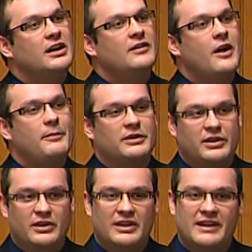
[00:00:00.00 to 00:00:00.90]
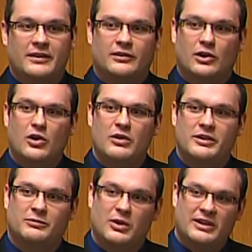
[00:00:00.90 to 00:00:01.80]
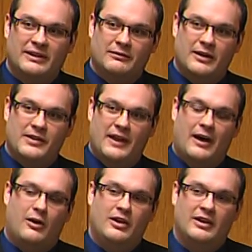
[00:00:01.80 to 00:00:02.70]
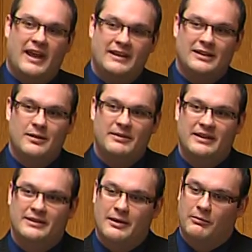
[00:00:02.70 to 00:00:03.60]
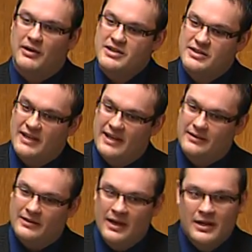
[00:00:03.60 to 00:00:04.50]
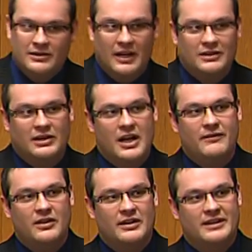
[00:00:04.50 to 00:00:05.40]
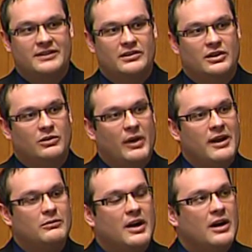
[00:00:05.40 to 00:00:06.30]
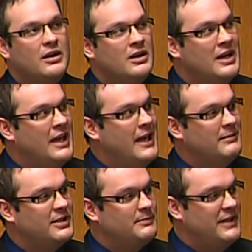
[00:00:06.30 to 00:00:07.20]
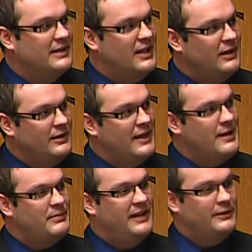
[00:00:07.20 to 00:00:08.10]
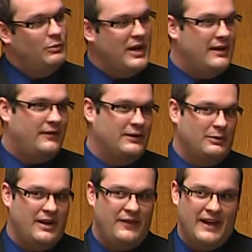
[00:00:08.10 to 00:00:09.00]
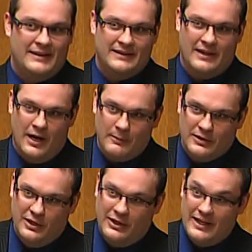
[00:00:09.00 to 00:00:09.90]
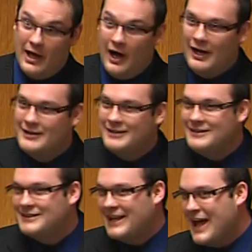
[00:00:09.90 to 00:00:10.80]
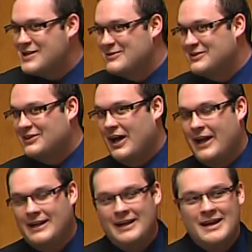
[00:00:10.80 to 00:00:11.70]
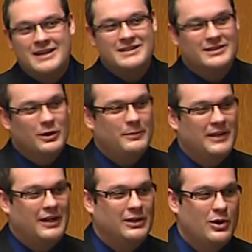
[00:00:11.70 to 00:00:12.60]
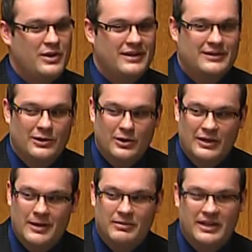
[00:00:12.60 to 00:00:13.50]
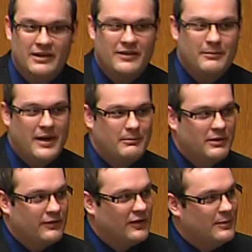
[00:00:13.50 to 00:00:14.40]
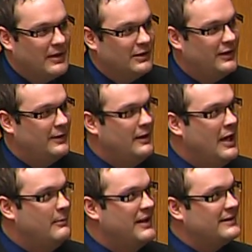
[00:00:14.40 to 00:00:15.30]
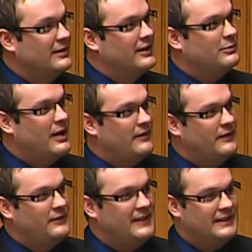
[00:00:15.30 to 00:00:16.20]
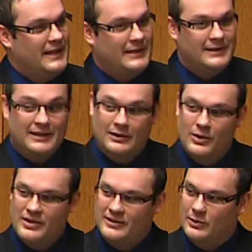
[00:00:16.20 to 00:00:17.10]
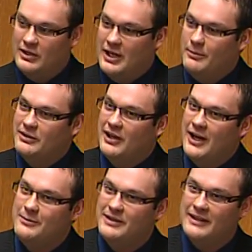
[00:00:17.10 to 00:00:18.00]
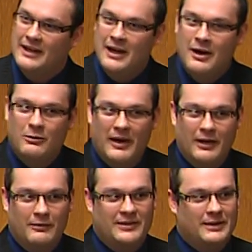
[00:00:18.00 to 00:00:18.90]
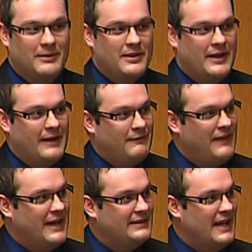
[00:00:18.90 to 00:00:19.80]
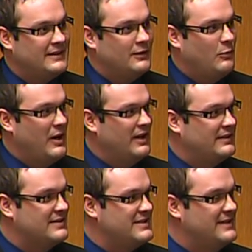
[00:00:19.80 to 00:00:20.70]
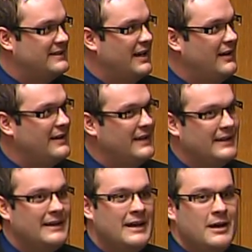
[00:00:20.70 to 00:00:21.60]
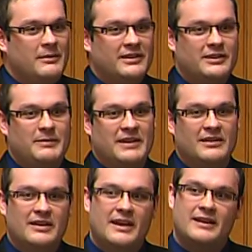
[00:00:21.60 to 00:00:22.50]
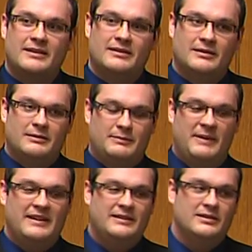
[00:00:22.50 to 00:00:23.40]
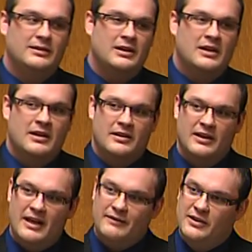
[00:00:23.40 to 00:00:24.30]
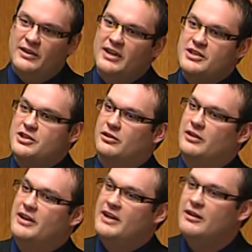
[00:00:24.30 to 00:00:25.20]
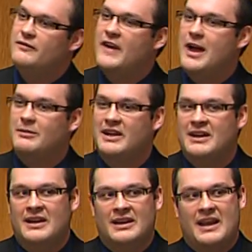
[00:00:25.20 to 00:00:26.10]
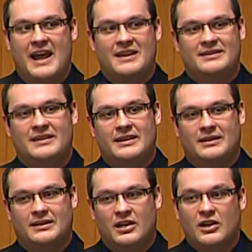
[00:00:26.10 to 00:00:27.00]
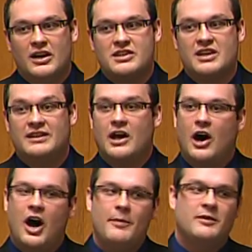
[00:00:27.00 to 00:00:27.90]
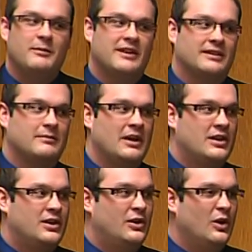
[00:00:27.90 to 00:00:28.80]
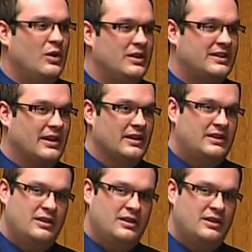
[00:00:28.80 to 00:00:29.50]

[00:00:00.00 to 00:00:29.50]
opportunity to grow. He's working with oil and gas companies. He's a pressure test truck driver, and he's doing quite well. And Mr. Speaker, not only that, but his wife has the opportunity on the Saskatchewan side. She's opened a clothing store, and I believe the member from Lloydminster and his wife has visited the clothing store a couple times and went out with some of the fantastic wares that she's selling. And Mr. Speaker, it speaks to, they have two young children, a young family that has the courage and the optimism to go and start